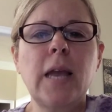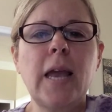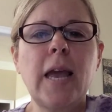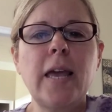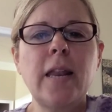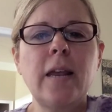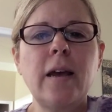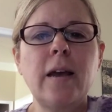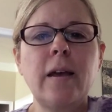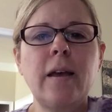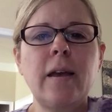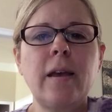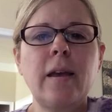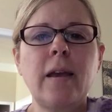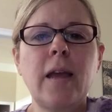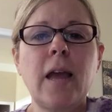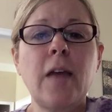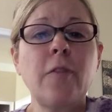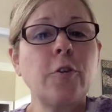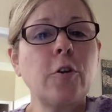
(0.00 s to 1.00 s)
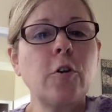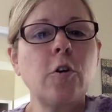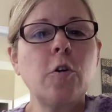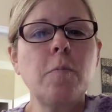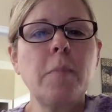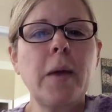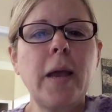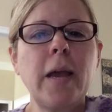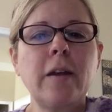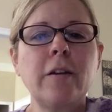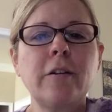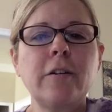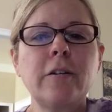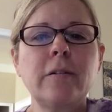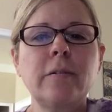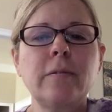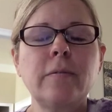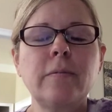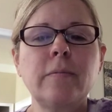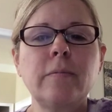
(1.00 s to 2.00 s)
in a ethical
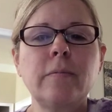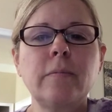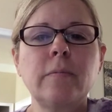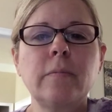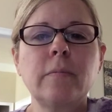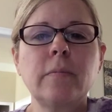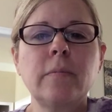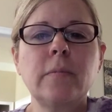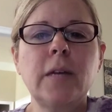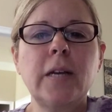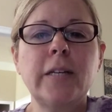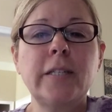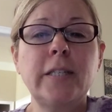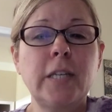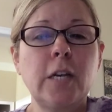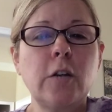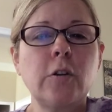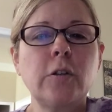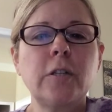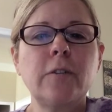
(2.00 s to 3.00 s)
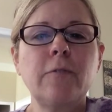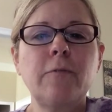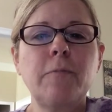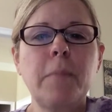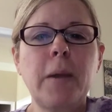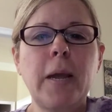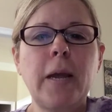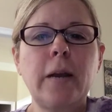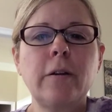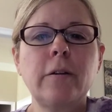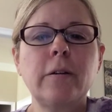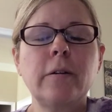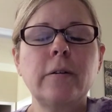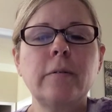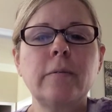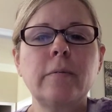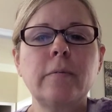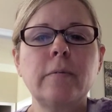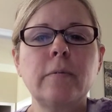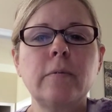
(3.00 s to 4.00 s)
manner a secretive manner
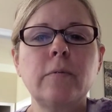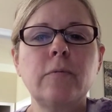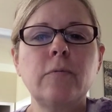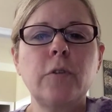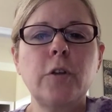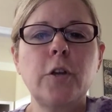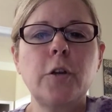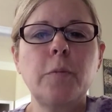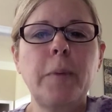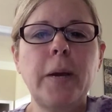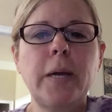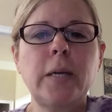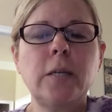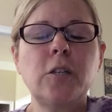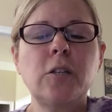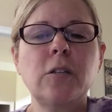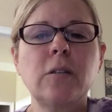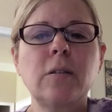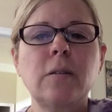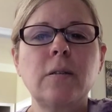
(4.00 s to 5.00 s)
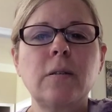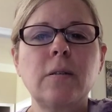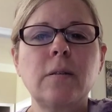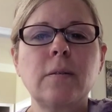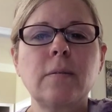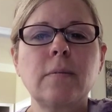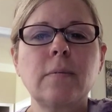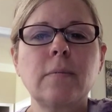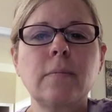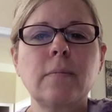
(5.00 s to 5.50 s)
for your patients.